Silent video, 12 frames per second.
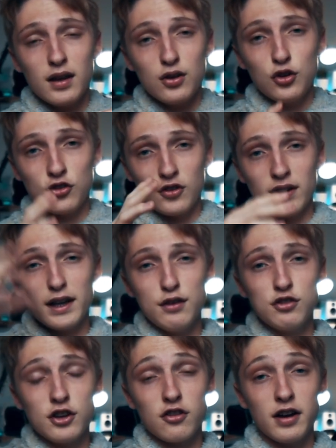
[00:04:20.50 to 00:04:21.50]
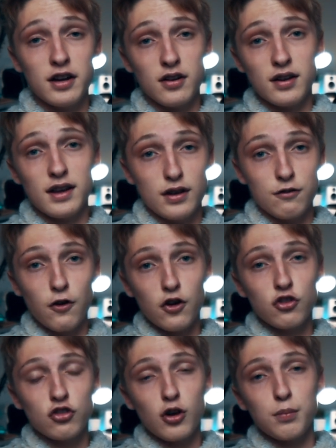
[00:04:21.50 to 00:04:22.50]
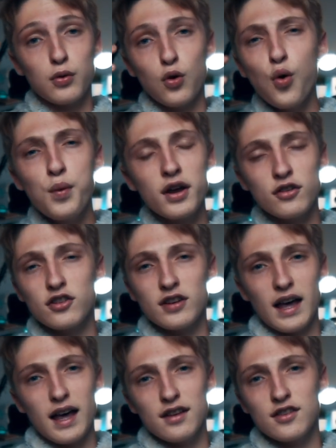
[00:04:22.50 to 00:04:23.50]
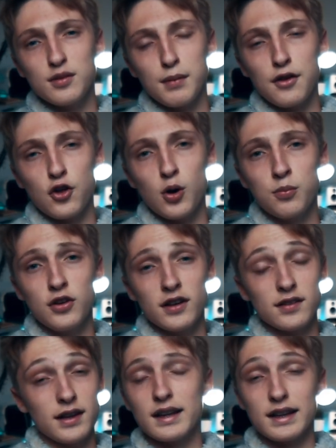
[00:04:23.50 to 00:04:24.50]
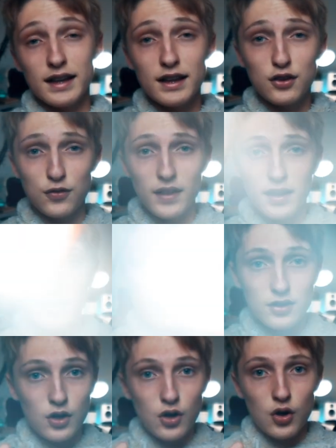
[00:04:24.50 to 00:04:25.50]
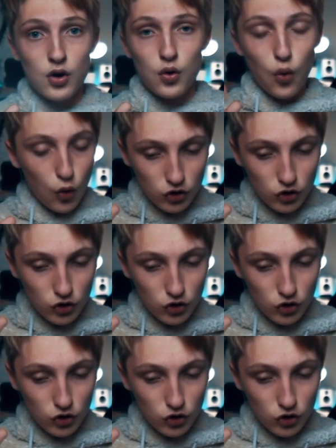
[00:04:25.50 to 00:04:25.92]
using the leaf generator in Photoshop, or we can just add some other objects like lens flares, or